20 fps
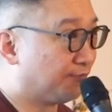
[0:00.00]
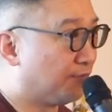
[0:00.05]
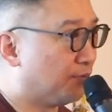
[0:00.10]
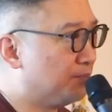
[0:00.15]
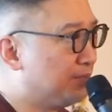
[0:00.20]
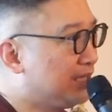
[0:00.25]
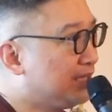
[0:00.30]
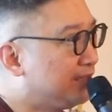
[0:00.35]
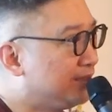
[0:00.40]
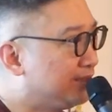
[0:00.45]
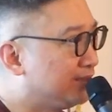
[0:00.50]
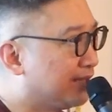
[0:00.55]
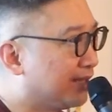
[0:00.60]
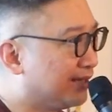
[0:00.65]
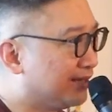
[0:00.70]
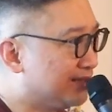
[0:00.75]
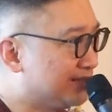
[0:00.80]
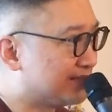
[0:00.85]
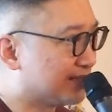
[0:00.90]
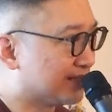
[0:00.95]
for me, at
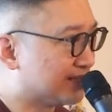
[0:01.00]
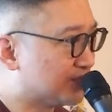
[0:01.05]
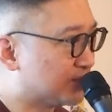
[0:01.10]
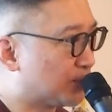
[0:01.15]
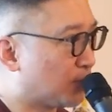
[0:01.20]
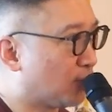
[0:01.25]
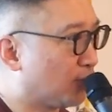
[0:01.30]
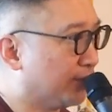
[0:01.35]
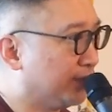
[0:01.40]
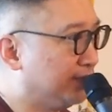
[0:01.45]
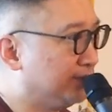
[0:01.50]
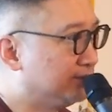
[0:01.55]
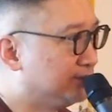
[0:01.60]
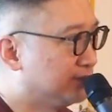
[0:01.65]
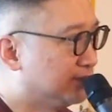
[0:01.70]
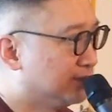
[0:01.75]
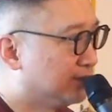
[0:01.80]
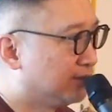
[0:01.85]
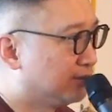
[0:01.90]
least at this point,